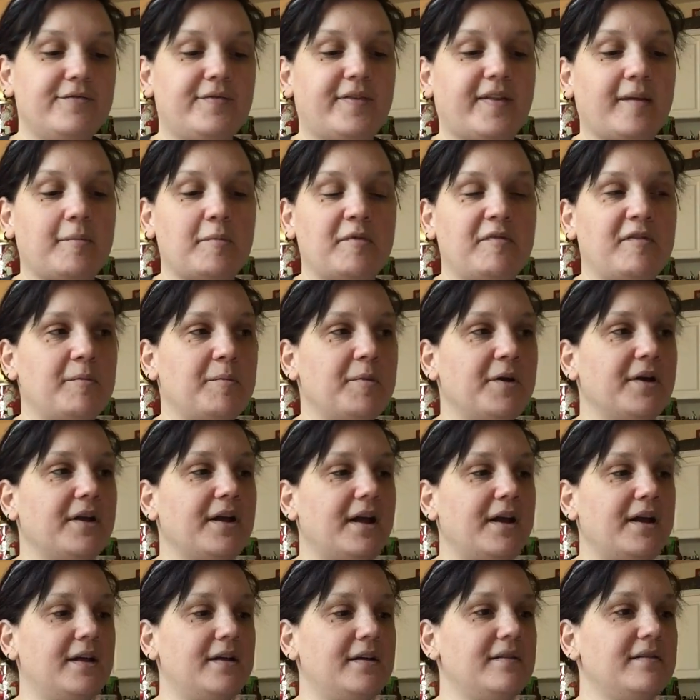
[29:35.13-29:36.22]
some of them are
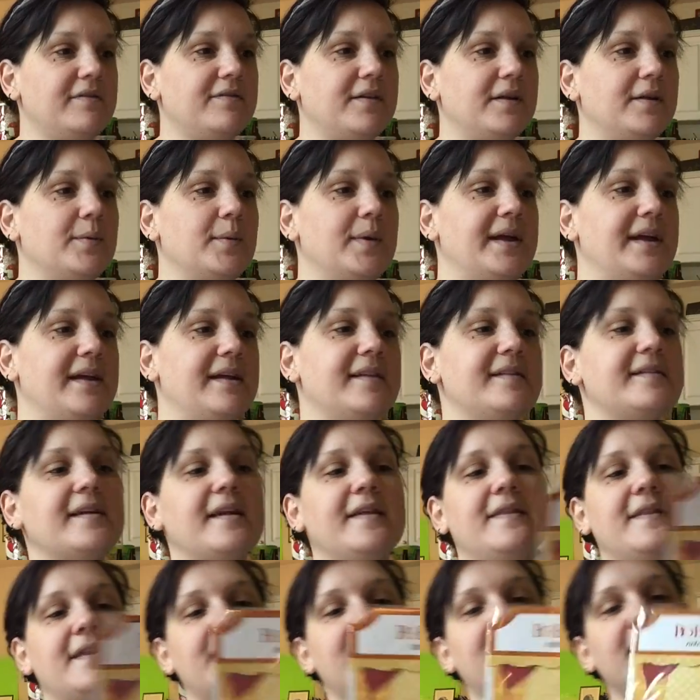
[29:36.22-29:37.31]
cut fun ways,
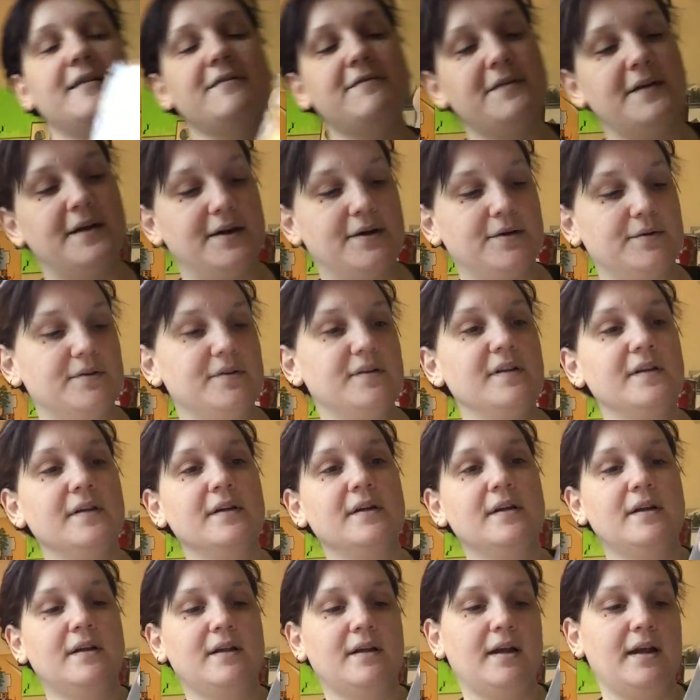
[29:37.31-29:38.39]
and then I found
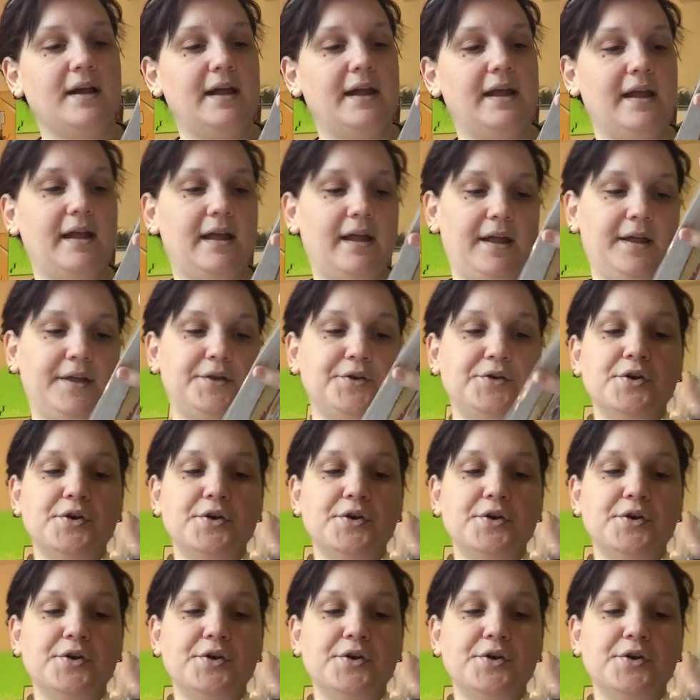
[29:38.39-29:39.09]
a